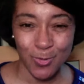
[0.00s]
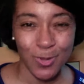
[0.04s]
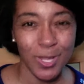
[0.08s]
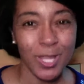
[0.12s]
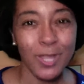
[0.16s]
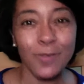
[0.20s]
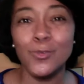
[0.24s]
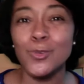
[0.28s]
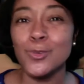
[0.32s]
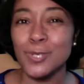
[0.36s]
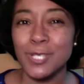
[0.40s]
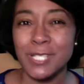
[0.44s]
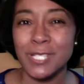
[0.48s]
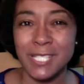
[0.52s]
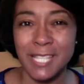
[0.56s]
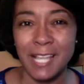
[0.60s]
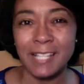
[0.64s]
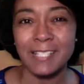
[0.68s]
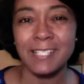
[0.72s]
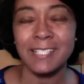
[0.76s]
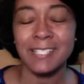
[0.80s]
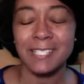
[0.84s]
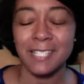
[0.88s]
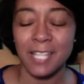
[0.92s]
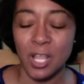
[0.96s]
If you decide
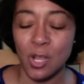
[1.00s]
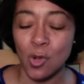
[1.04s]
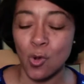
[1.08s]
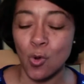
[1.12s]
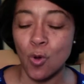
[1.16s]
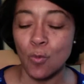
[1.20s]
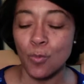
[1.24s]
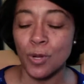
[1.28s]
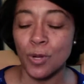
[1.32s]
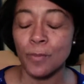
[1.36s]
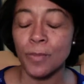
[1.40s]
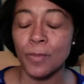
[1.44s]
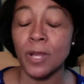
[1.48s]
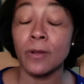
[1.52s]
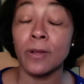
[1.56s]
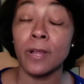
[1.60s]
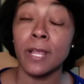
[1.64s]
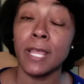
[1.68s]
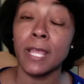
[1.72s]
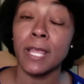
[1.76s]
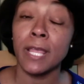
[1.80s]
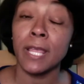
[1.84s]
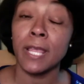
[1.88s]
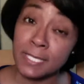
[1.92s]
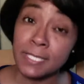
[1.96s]
to stay in corporate America,
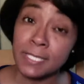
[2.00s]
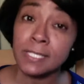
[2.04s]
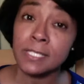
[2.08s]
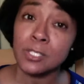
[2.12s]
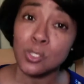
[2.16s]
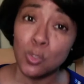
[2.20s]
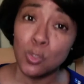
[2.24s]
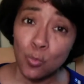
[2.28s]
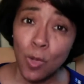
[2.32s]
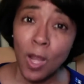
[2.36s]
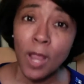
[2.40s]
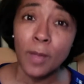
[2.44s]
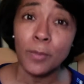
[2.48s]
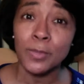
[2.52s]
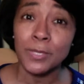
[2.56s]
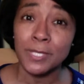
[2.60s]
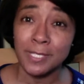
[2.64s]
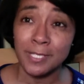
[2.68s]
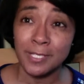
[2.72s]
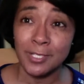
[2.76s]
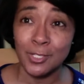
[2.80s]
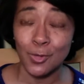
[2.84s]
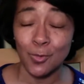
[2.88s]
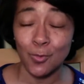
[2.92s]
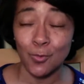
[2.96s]
is this the right
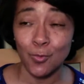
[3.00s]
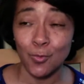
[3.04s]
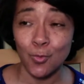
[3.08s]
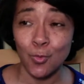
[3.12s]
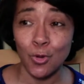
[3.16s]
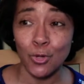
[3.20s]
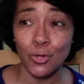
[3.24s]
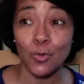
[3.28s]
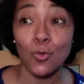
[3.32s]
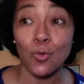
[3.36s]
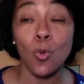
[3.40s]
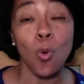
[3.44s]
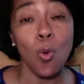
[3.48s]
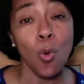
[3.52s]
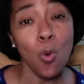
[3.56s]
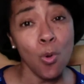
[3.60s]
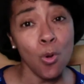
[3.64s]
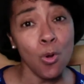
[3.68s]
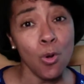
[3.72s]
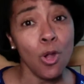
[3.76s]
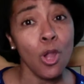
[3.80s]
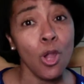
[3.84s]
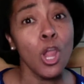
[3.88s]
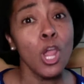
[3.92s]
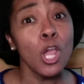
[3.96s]
position for you?
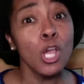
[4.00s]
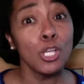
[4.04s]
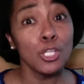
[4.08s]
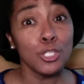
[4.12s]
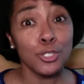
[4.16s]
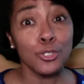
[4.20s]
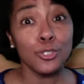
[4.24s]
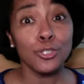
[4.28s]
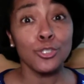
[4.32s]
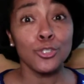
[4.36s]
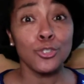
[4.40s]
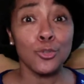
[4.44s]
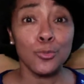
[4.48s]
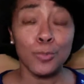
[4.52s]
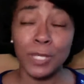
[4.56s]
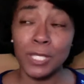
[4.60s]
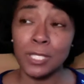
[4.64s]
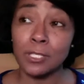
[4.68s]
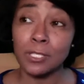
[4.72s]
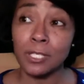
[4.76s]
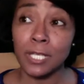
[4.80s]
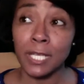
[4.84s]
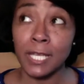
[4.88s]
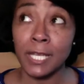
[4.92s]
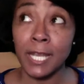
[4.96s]
Or should you be
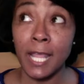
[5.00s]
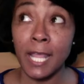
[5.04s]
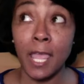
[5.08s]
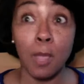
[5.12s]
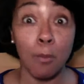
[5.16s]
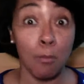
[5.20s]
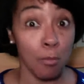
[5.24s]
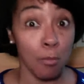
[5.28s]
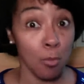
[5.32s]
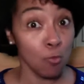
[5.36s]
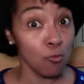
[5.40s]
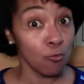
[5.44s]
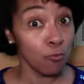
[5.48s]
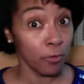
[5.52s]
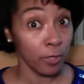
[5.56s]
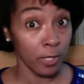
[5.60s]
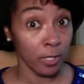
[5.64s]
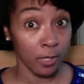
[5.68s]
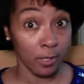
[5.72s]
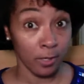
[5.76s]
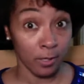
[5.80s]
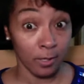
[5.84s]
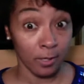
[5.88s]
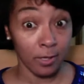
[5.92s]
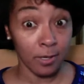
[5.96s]
looking at moving
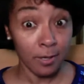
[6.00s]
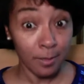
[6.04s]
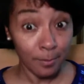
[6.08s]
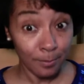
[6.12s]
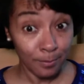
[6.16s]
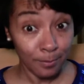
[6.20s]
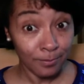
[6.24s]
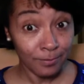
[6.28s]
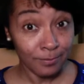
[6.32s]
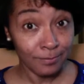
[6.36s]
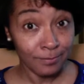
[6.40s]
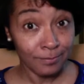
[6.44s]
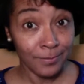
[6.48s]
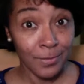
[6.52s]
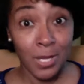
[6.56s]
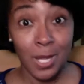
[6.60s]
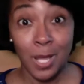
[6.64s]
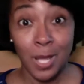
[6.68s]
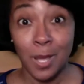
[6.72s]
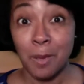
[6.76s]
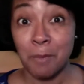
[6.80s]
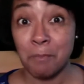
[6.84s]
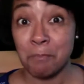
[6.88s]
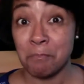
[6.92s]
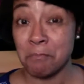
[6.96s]
up,
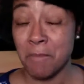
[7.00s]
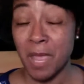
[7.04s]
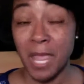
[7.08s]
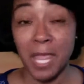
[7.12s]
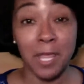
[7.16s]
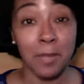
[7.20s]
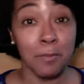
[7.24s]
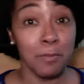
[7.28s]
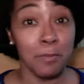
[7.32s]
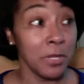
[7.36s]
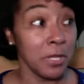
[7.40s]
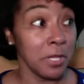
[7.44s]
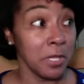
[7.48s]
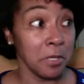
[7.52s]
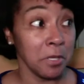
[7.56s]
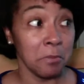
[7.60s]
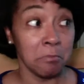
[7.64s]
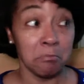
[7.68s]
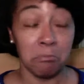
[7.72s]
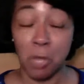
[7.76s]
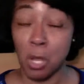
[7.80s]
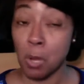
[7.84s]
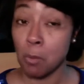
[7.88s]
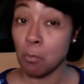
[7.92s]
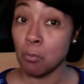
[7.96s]
right, maybe
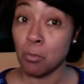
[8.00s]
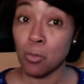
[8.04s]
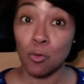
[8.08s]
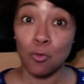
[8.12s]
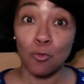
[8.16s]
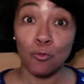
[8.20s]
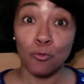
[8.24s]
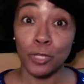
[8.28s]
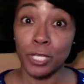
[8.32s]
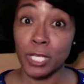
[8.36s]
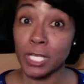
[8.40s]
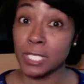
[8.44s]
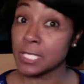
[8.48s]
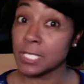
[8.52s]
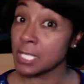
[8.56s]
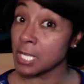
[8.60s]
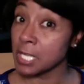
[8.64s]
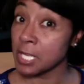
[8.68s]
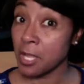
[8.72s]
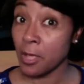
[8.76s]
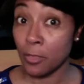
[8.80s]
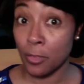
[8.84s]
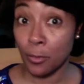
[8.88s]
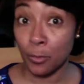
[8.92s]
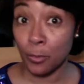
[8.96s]
moving into
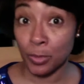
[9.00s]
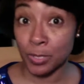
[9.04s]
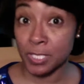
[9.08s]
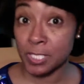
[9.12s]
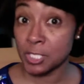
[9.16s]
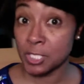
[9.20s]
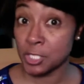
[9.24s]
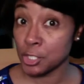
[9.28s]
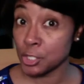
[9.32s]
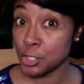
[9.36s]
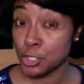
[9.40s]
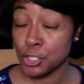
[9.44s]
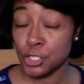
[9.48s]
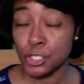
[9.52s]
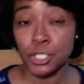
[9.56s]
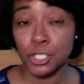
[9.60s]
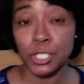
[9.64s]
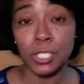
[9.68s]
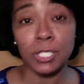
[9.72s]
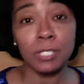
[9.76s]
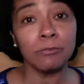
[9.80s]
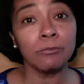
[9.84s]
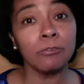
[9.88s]
another position?